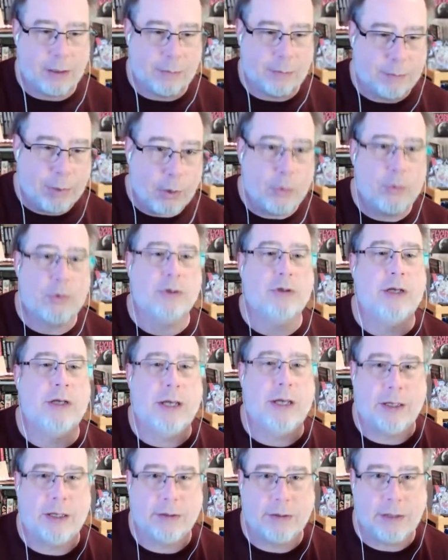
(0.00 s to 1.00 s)
poked
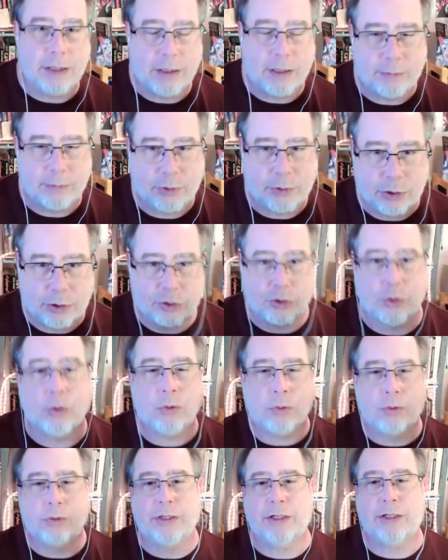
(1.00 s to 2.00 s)
and
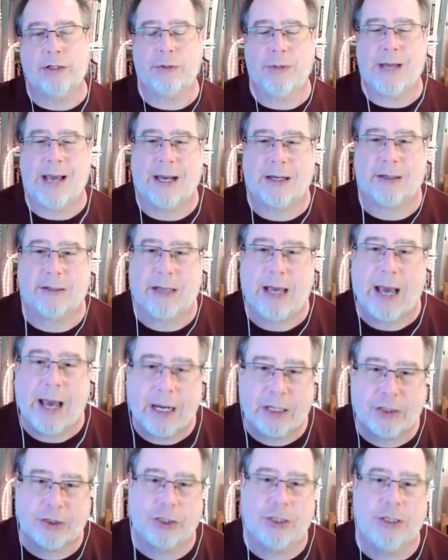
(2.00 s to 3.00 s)
cajoled into
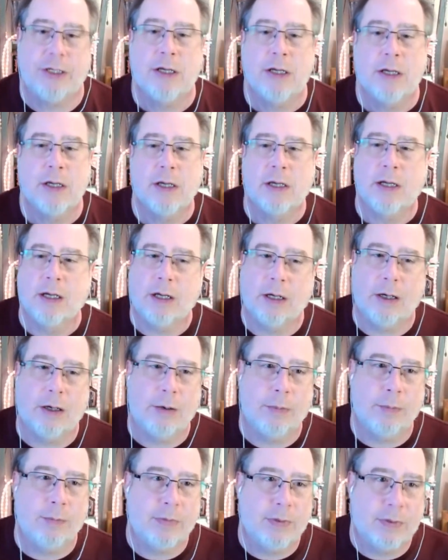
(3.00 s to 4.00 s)
action.
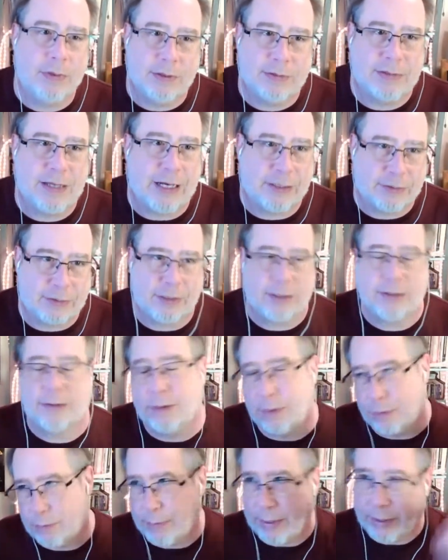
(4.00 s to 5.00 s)
This actually
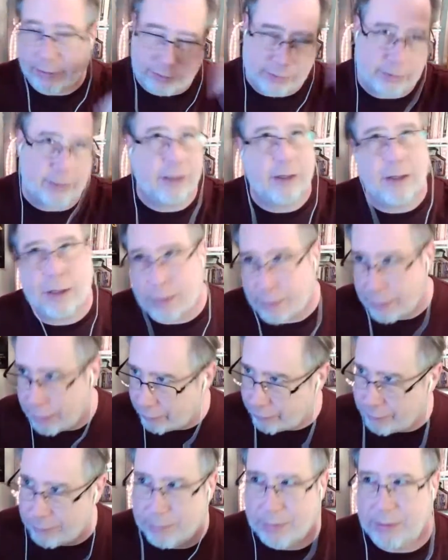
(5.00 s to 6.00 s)
goes back to yet another thing
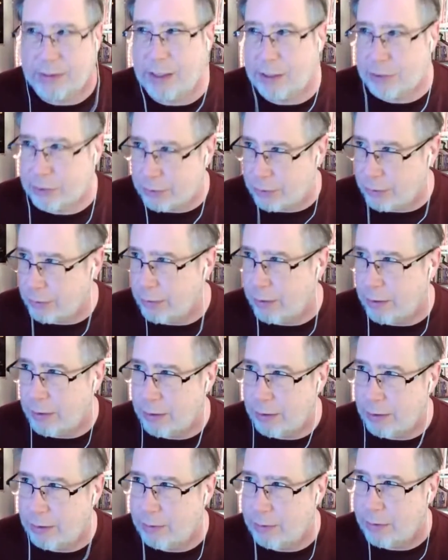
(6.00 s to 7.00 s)
from the lecture,
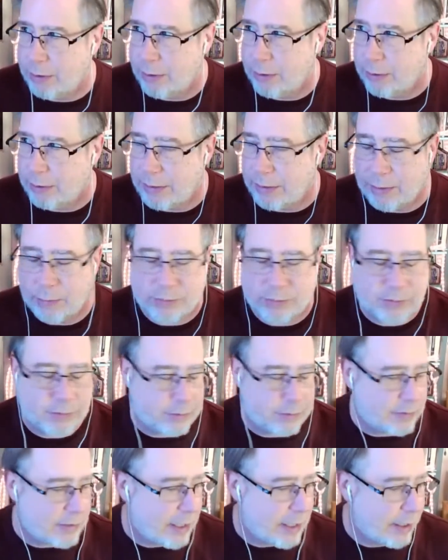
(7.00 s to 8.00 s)
and that was the
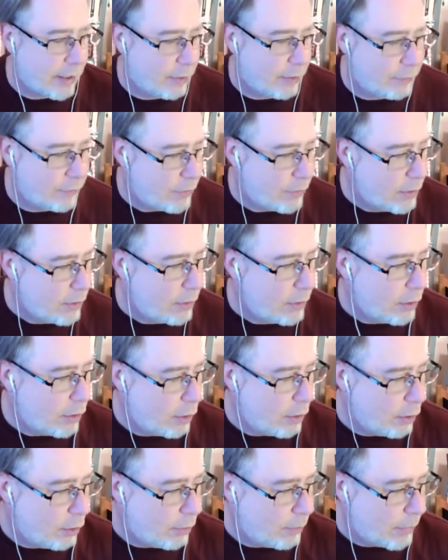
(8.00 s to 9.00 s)
citing of,
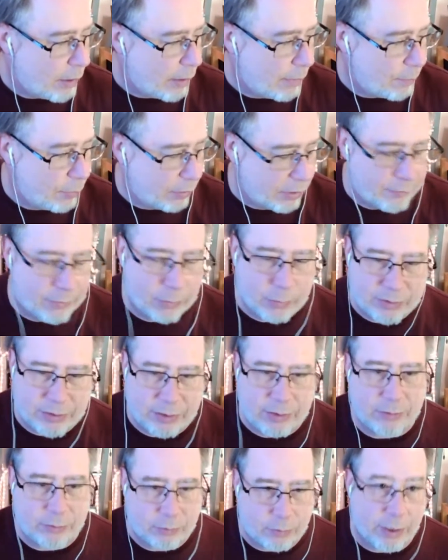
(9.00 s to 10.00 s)
I believe it was
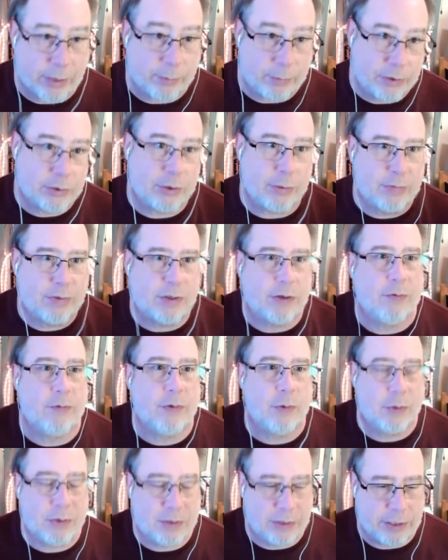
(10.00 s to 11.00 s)
in Greg Bishop's
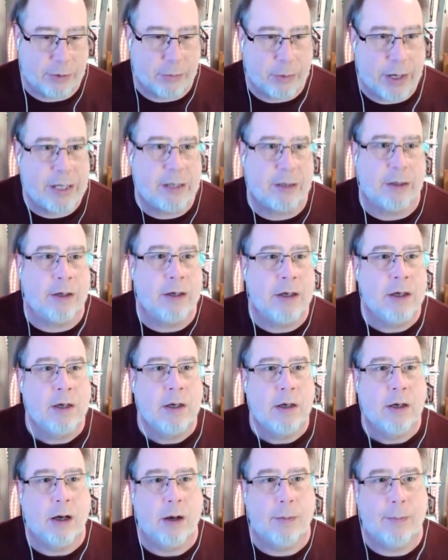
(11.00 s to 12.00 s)
interview with Dean Radin
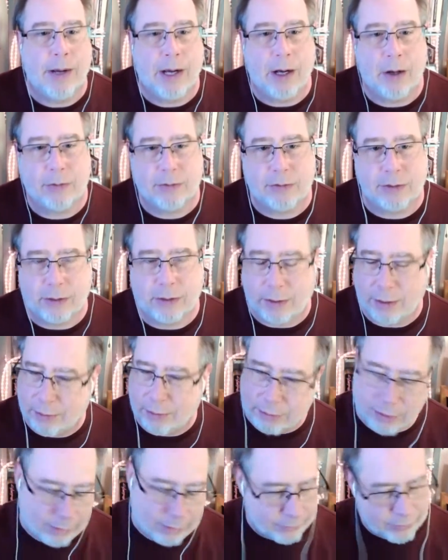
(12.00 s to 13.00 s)
about a
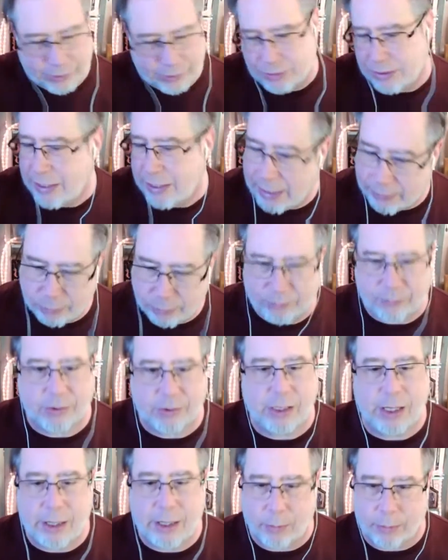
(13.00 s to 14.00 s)
conversation he had with
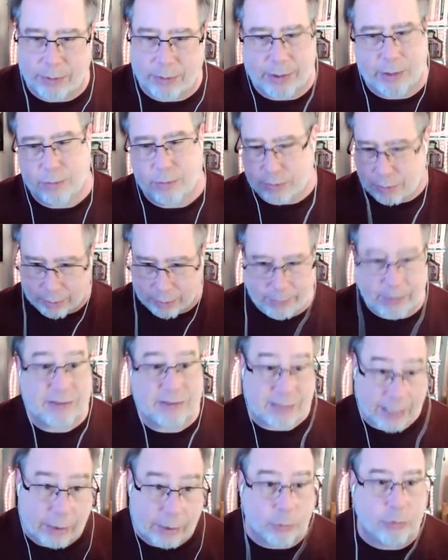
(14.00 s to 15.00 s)
Valet, where he was talking about
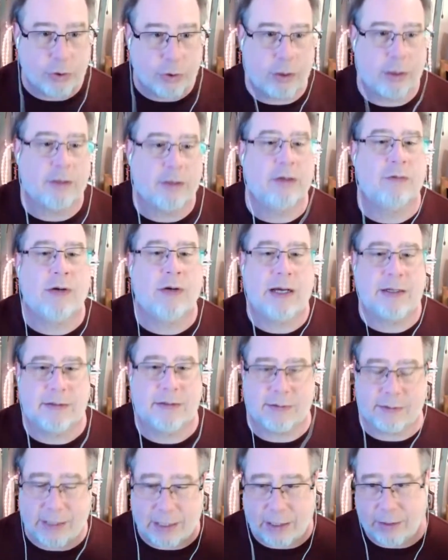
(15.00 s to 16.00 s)
psychotronic
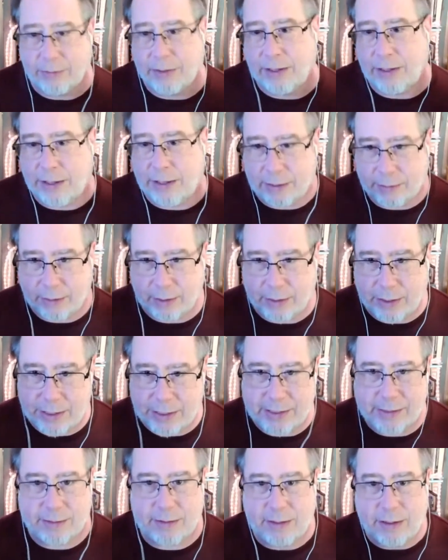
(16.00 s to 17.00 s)
devices and how
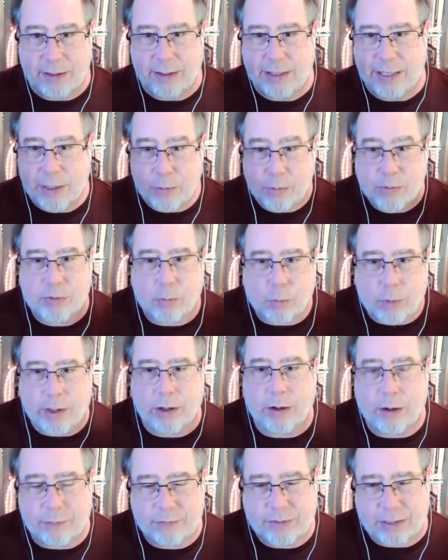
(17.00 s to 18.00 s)
he was aware
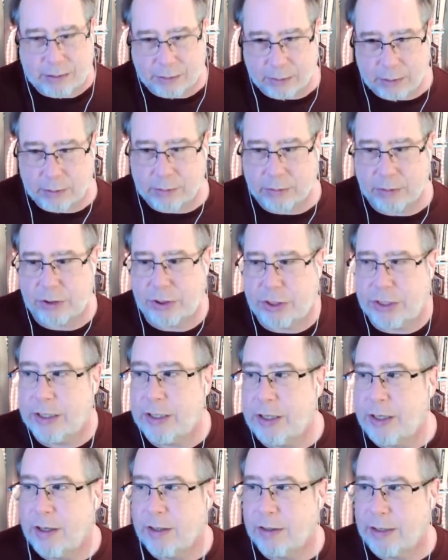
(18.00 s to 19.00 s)
of technology
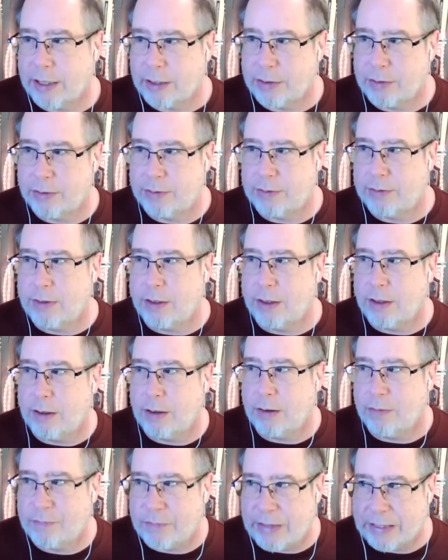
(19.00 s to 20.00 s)
that could
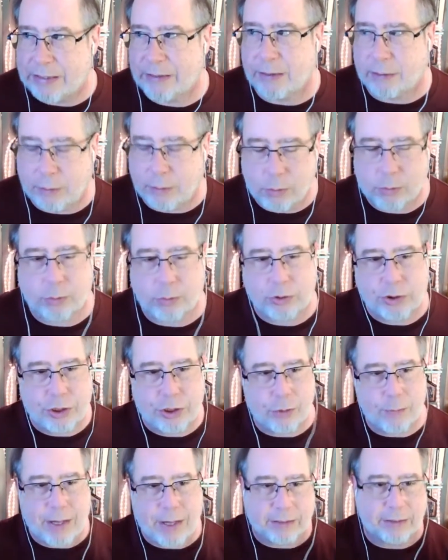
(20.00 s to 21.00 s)
affect the local
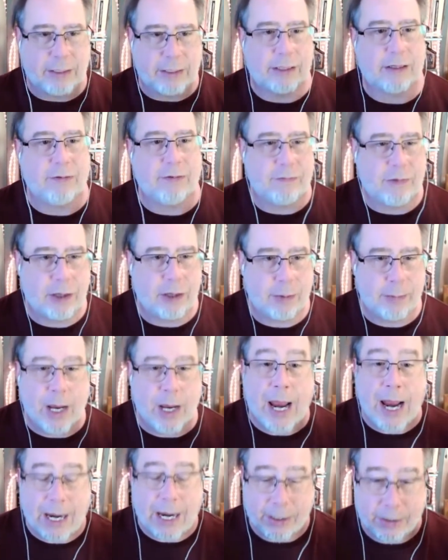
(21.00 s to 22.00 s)
geomagnetic environment
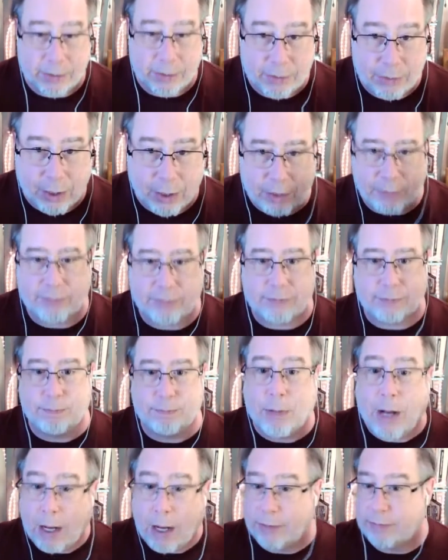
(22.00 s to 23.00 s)
and thus
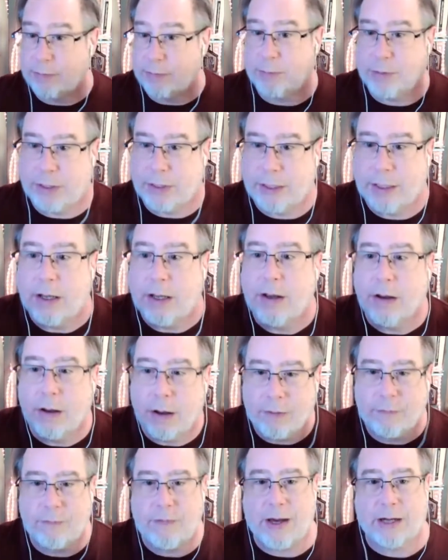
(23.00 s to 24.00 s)
possibly
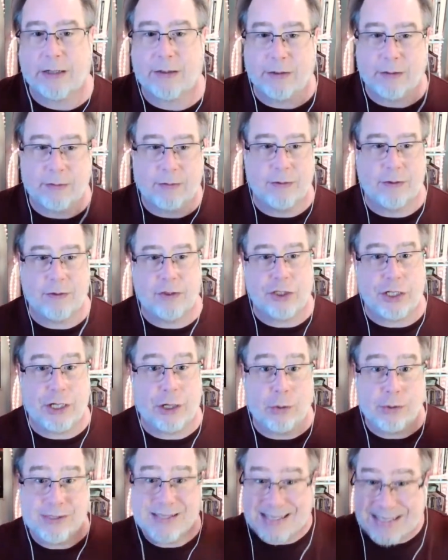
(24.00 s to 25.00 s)
affect the
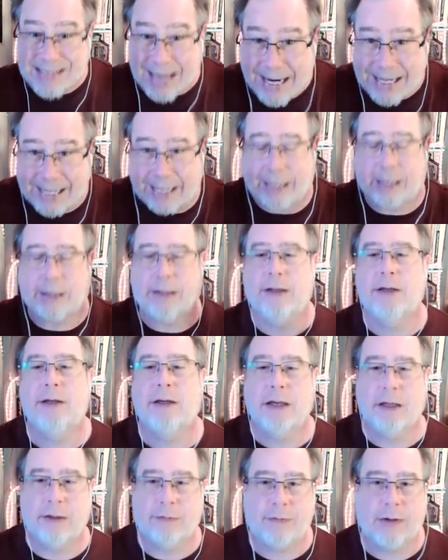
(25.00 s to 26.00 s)
geopsychic
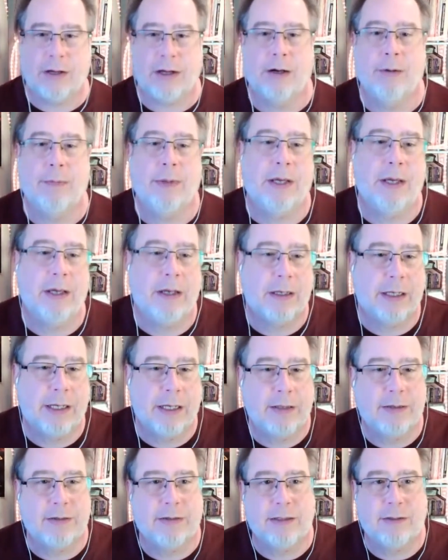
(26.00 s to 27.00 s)
environment. And
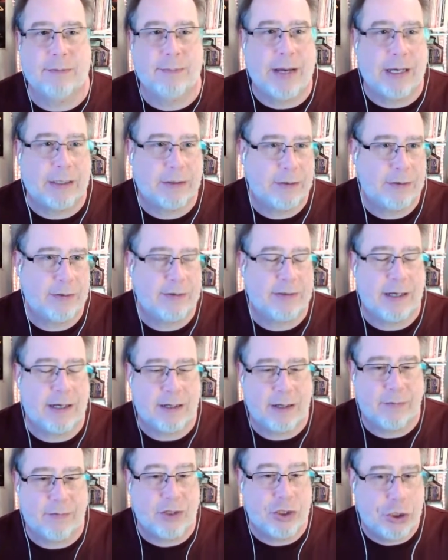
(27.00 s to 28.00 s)
again, this gets back to this
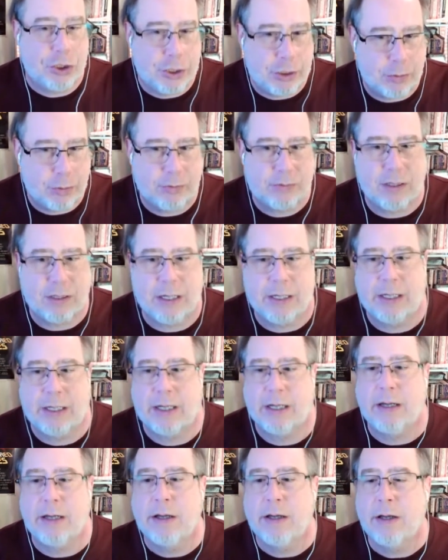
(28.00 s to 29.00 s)
idea of a
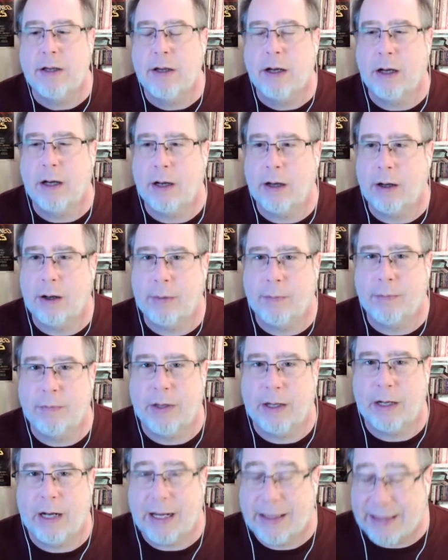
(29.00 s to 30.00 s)
geopsyche.
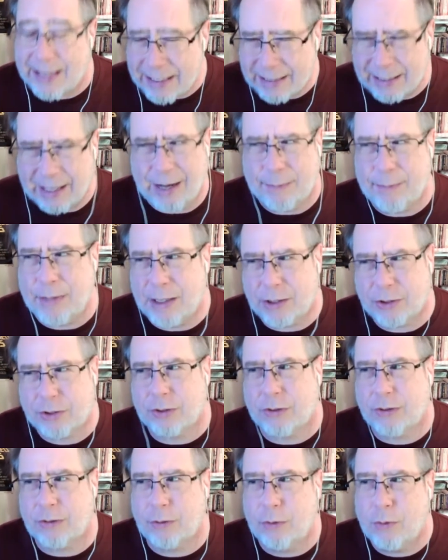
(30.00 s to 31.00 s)
That I'm not
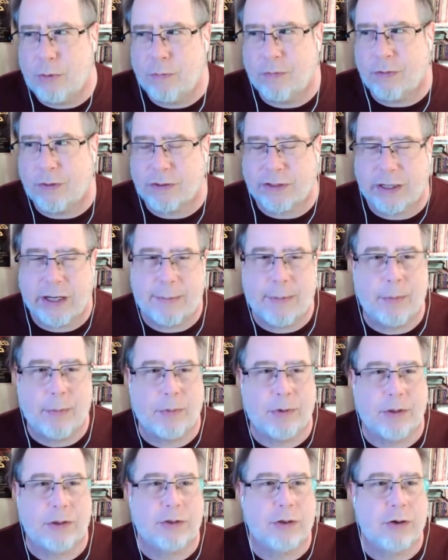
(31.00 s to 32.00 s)
sure who first came up
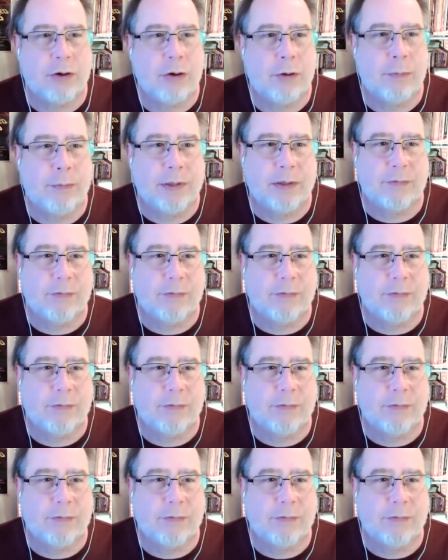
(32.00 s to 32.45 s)
with the term, but the